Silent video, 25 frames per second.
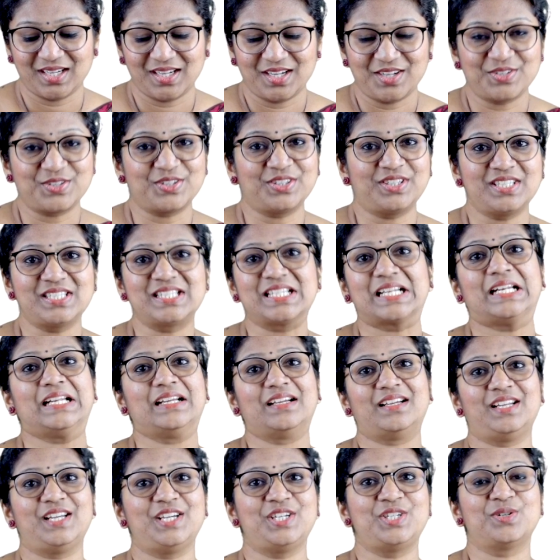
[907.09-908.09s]
So this
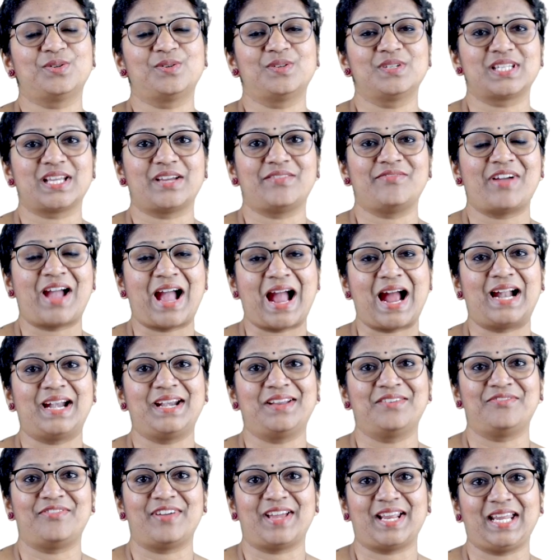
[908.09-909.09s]
clearly shows I've had
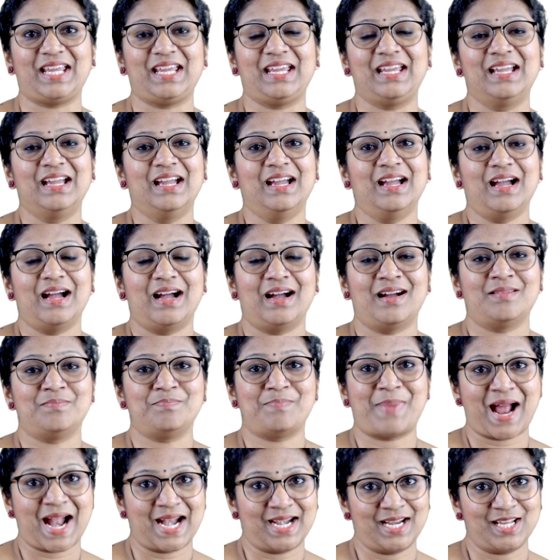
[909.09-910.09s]
a very
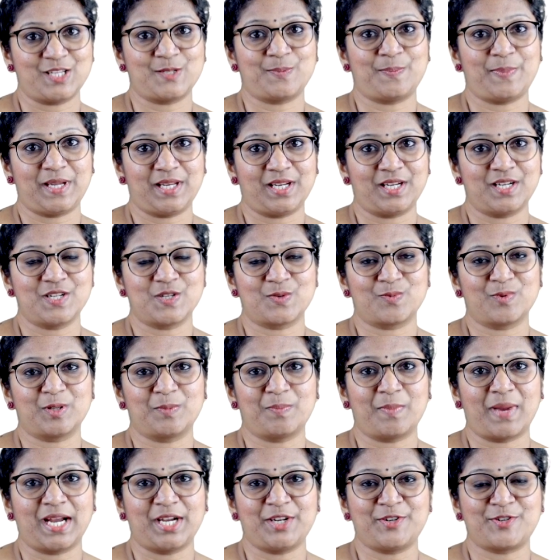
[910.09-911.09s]
bad experience with
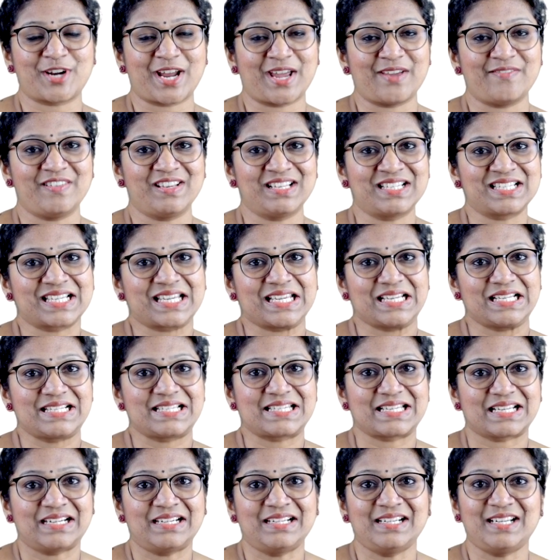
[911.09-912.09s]
my driving
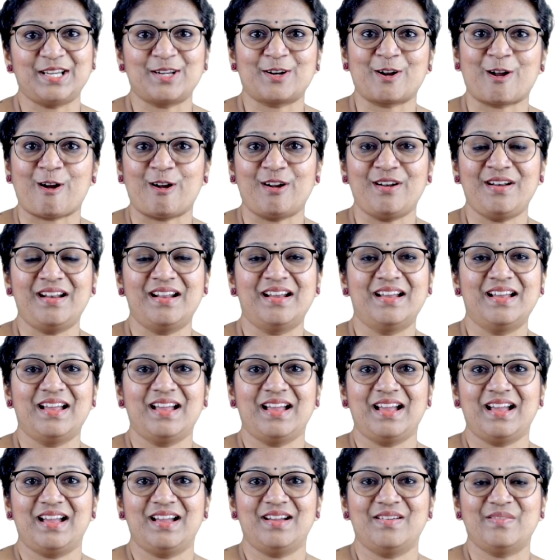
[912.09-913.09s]
skills earlier on,
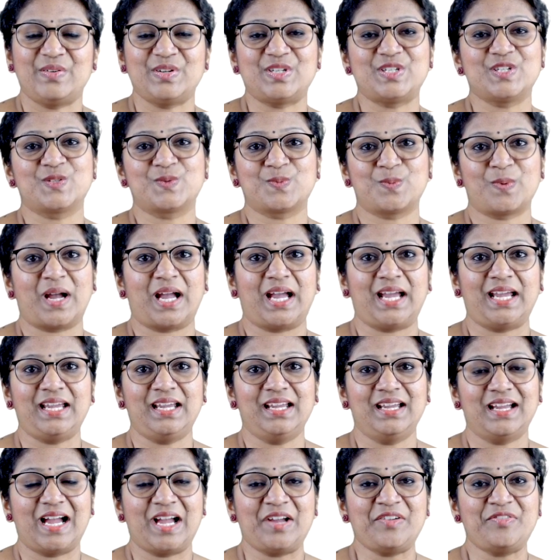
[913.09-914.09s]
which is
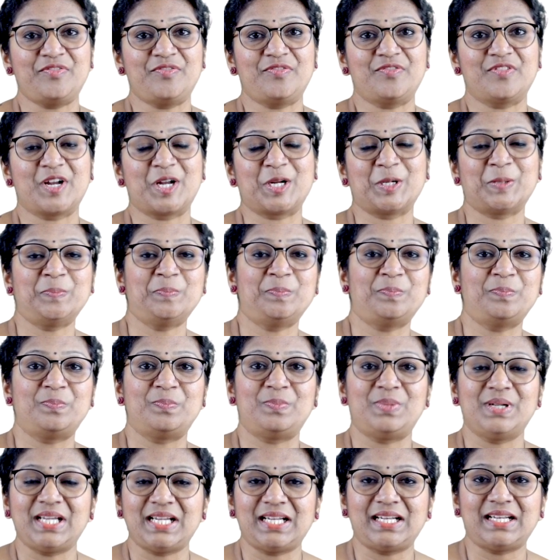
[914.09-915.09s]
why I've
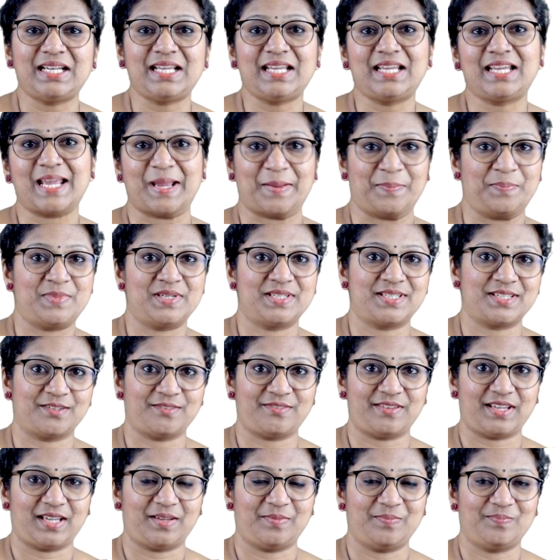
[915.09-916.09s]
completely kept it
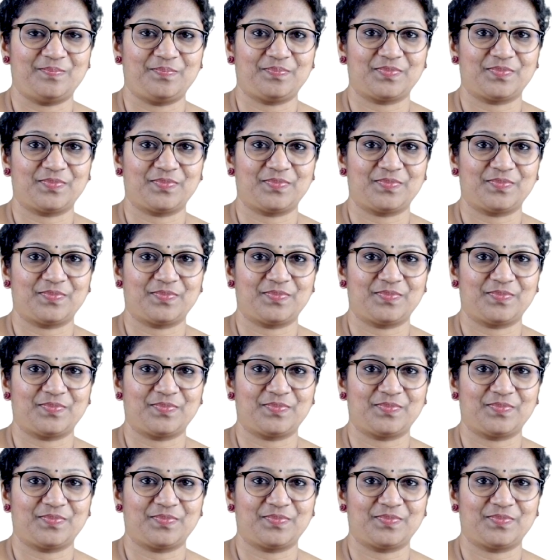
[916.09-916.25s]
away.